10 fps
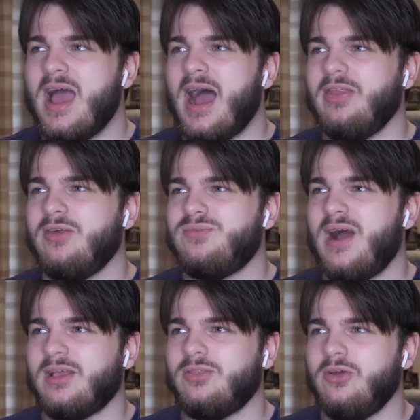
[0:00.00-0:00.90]
and the
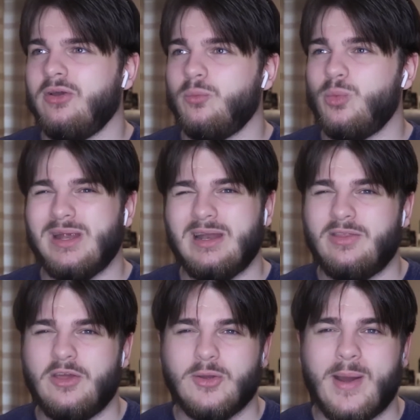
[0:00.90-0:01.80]
fact that really
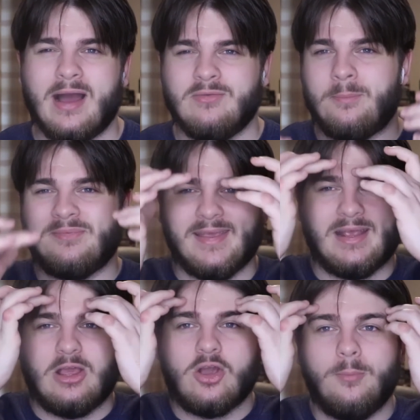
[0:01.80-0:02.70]
they don't have a
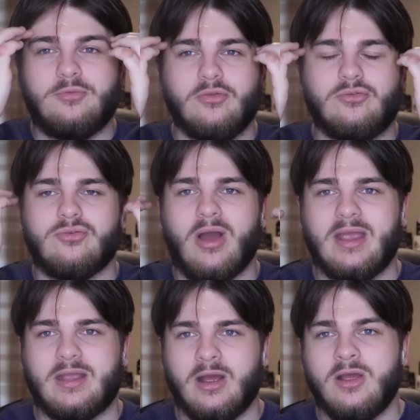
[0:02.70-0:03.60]
particularly competent
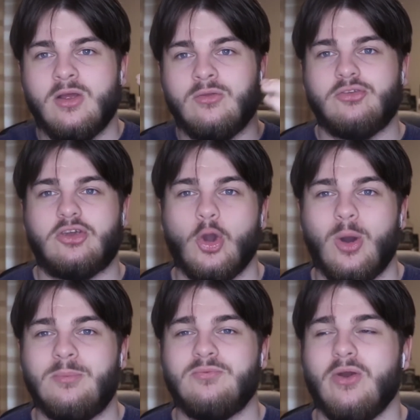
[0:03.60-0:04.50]
striker to go
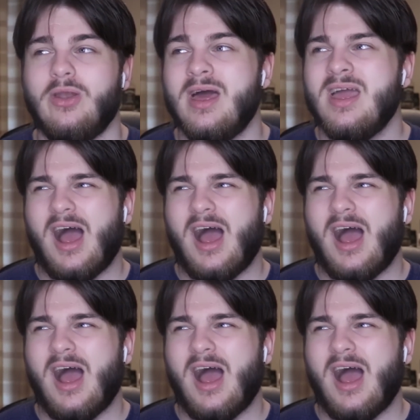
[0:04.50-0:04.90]
up front.